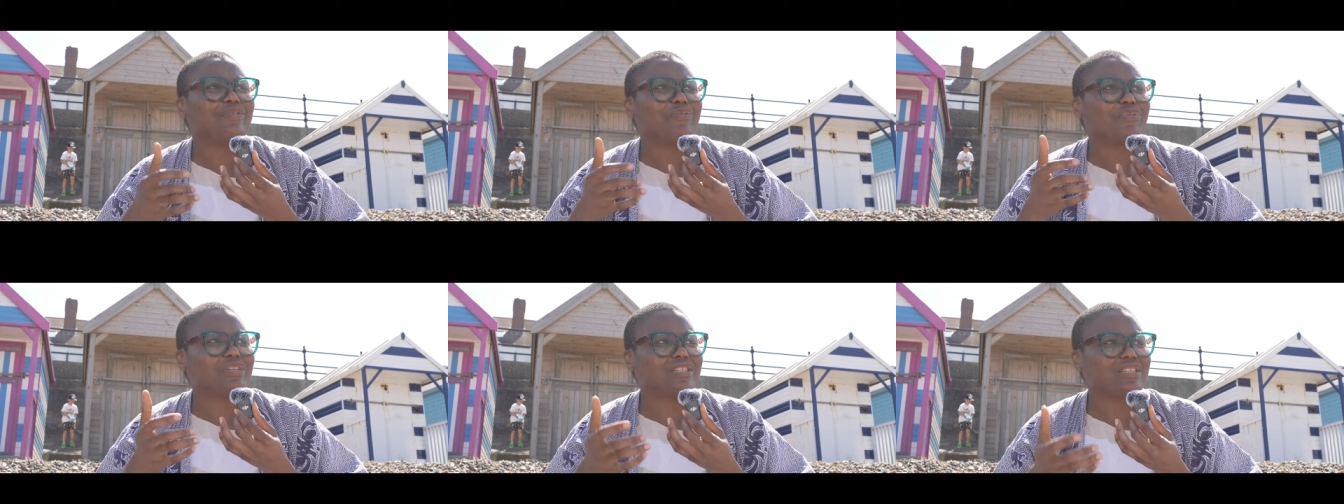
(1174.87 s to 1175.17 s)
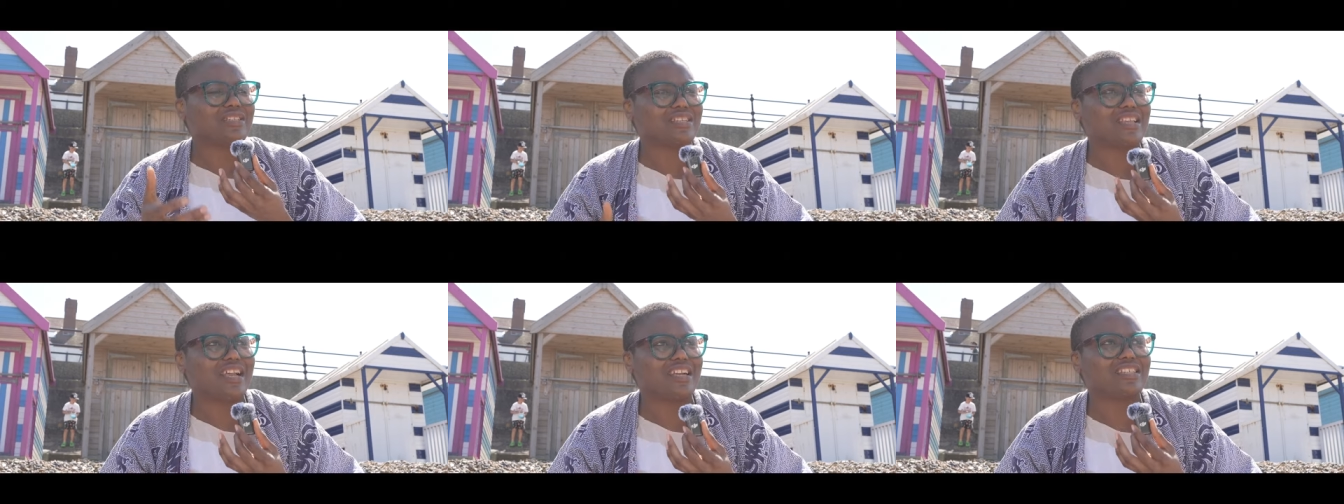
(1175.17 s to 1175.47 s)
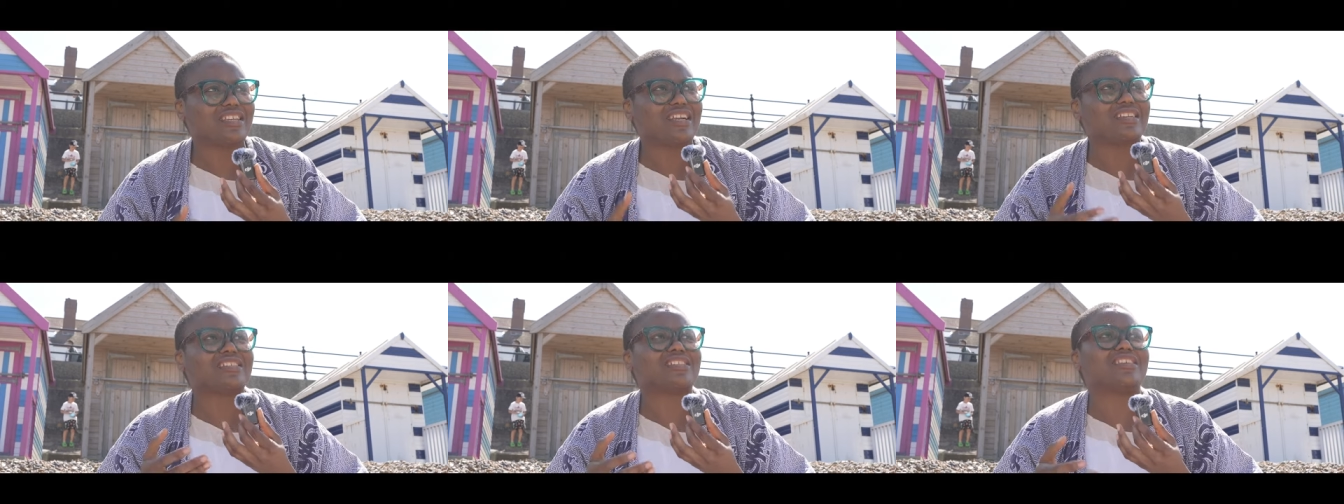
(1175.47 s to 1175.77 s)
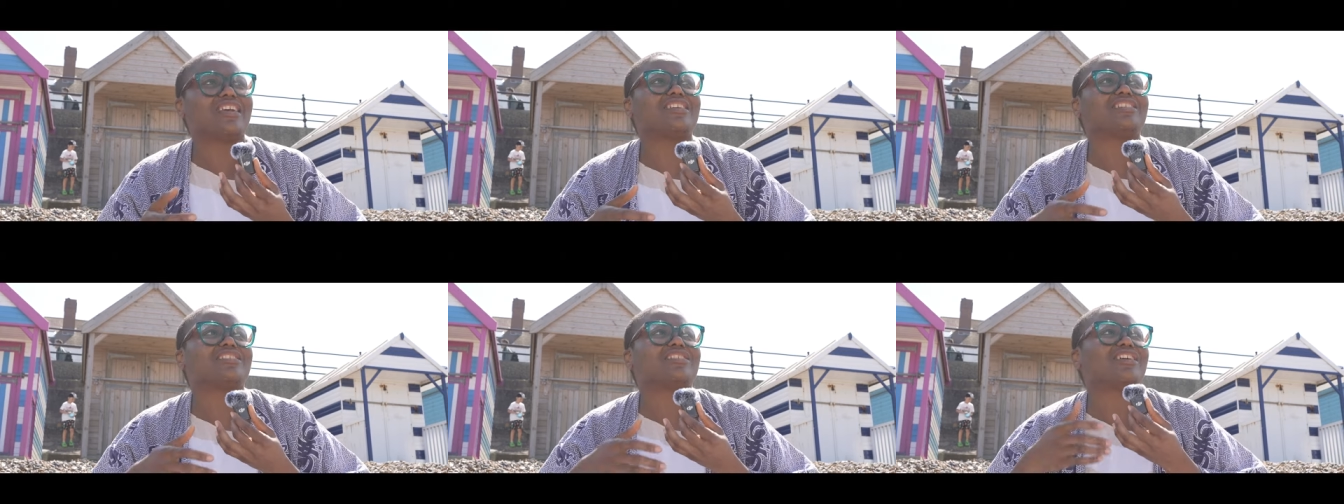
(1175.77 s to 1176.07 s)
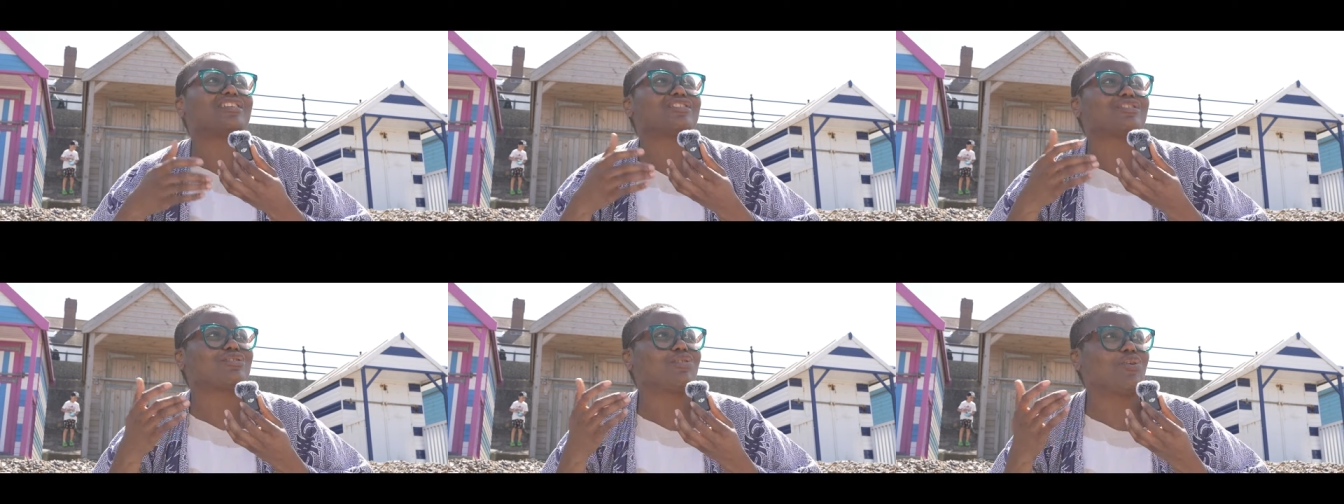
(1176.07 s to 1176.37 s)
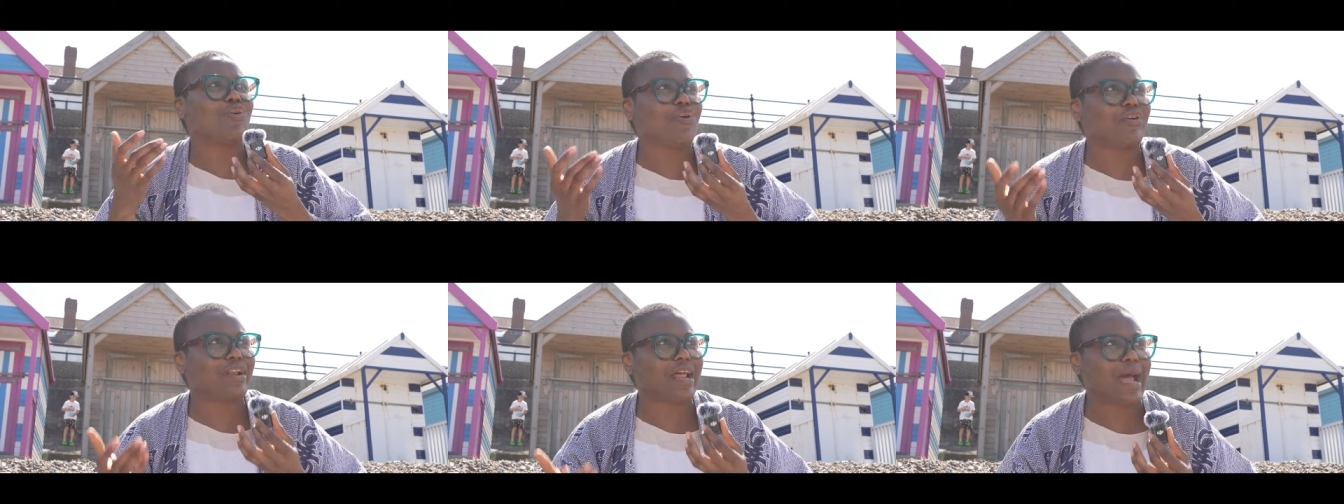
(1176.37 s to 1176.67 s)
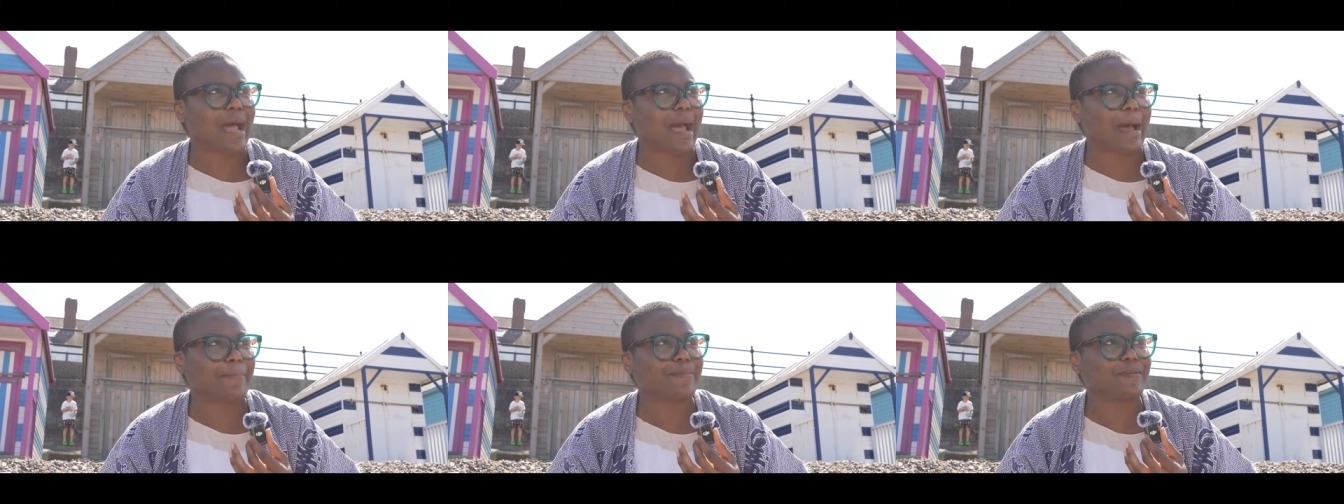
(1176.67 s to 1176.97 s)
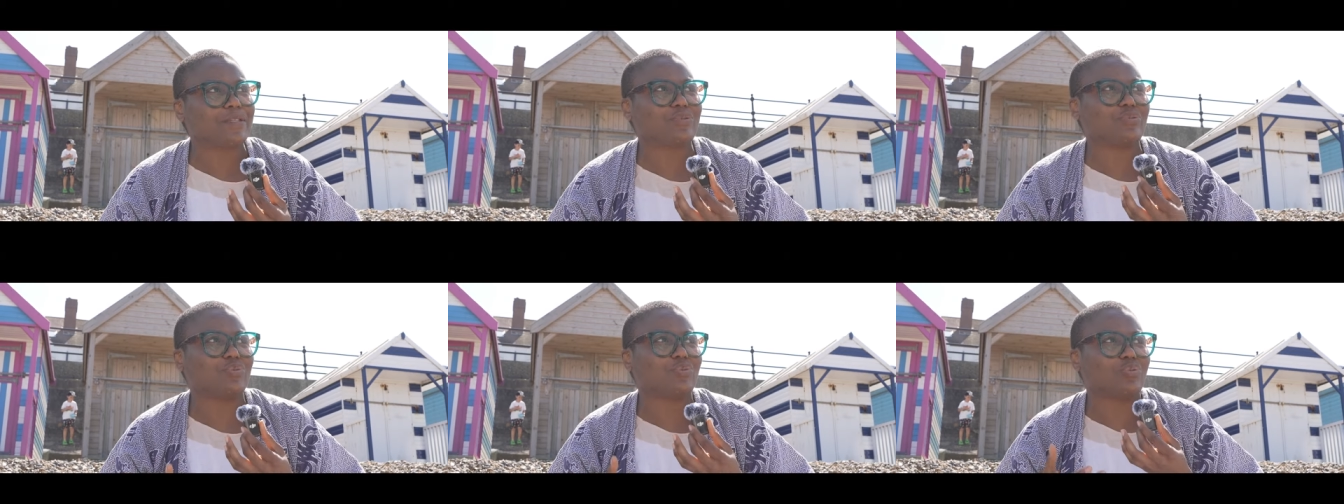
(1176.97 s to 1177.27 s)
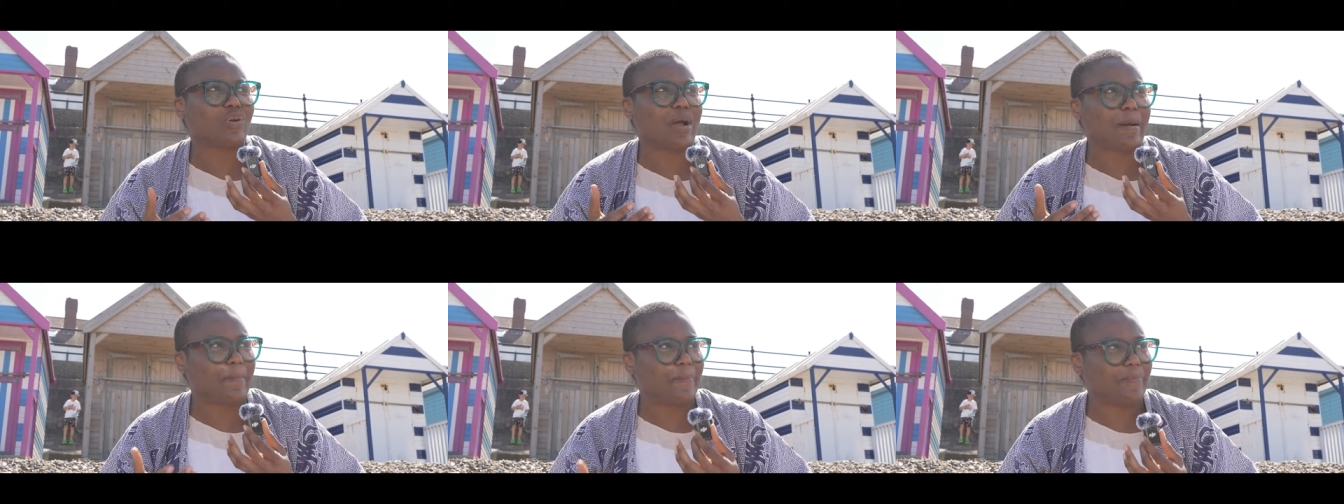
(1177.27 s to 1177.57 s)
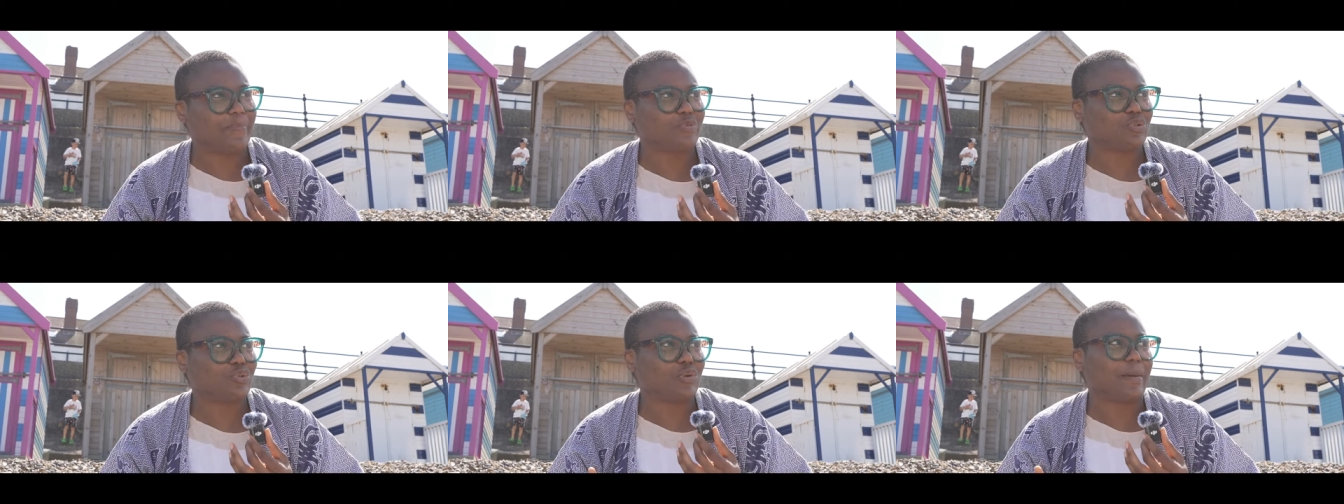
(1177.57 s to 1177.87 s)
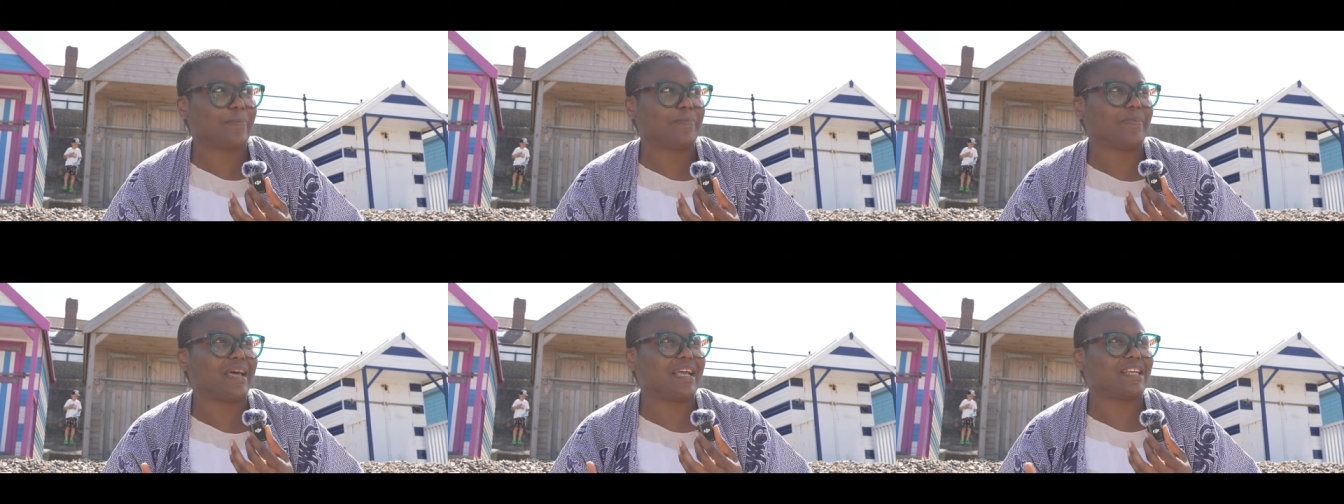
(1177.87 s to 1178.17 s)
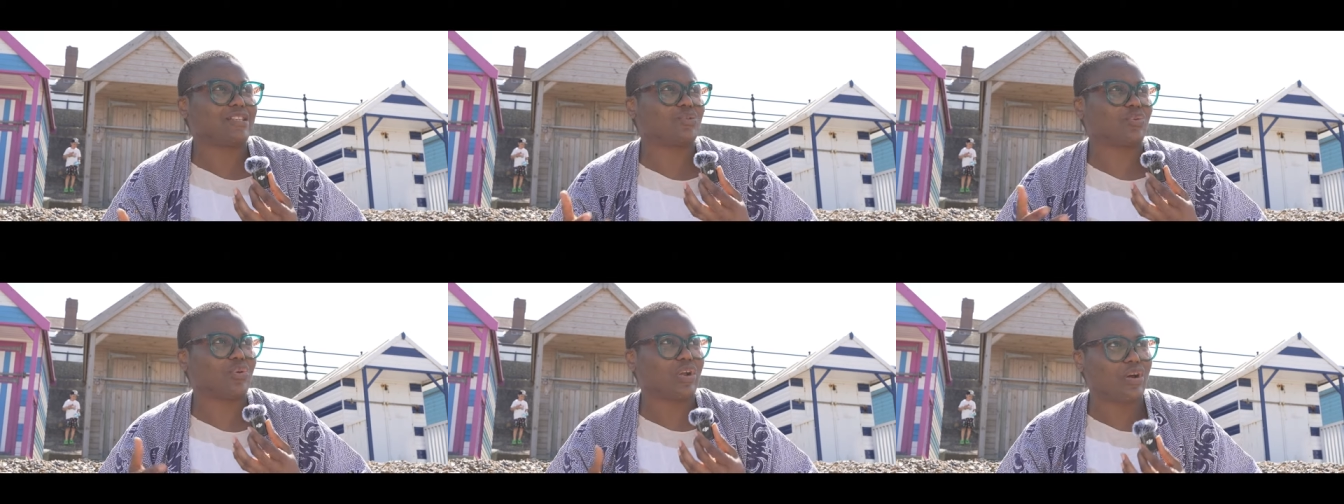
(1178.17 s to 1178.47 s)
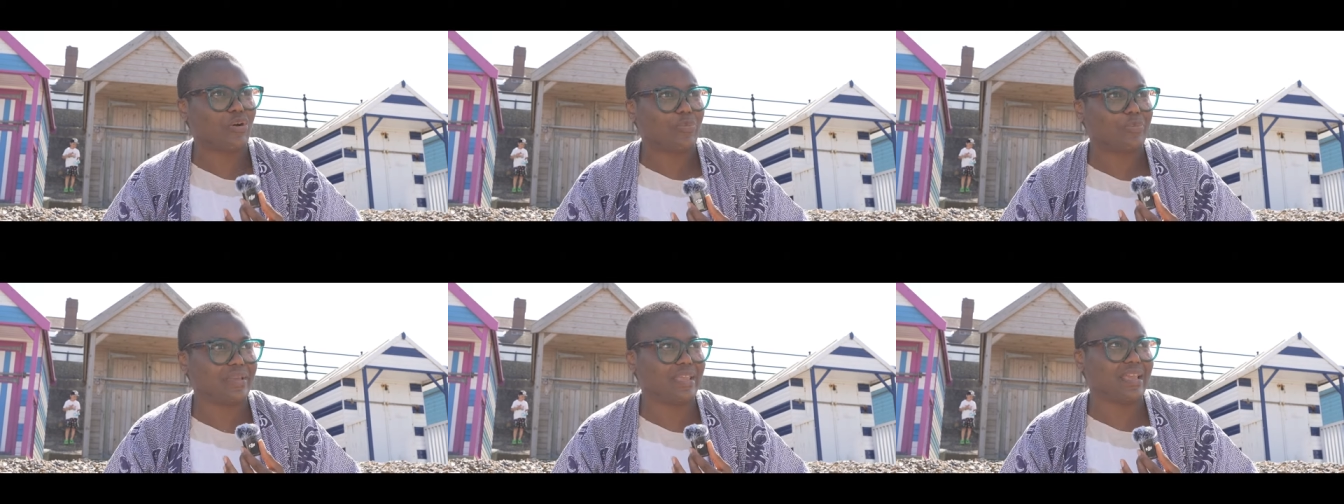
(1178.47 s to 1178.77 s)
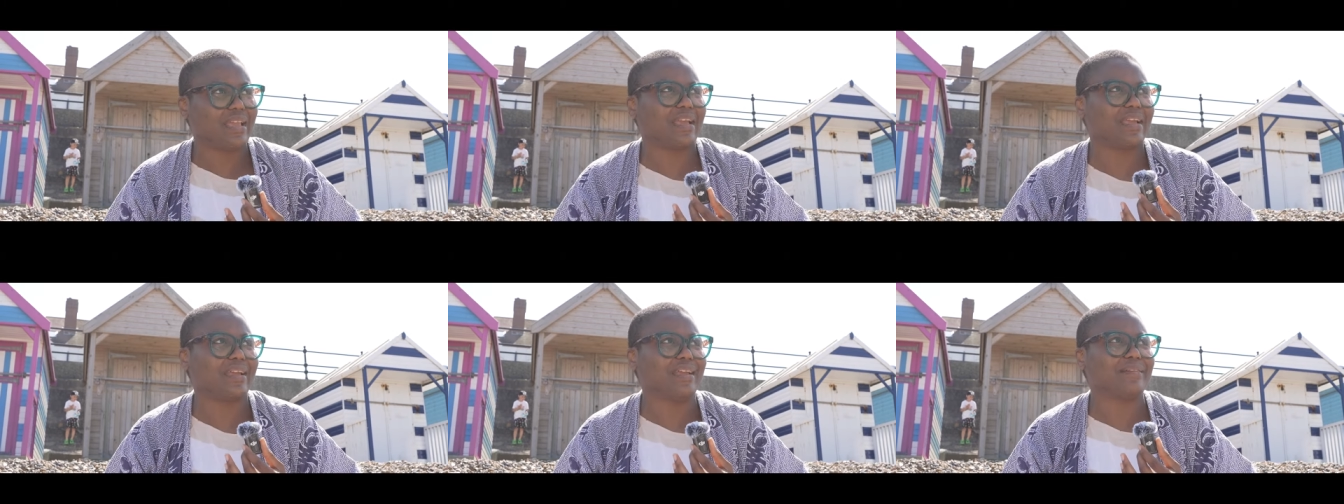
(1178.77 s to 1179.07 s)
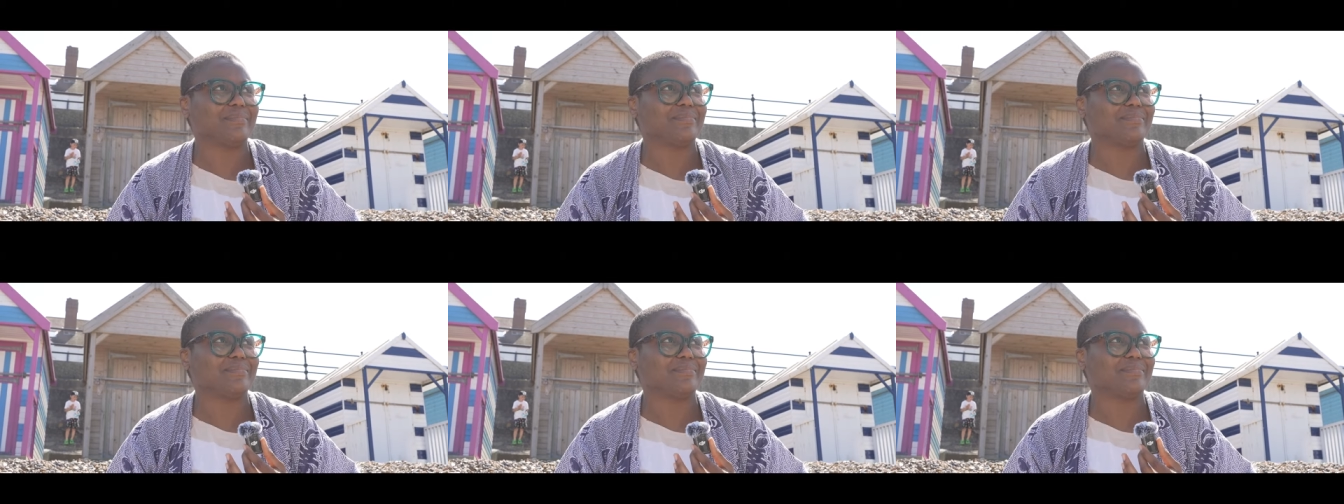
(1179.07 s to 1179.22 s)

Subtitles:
With search and search, there's no other apps to apply to come here.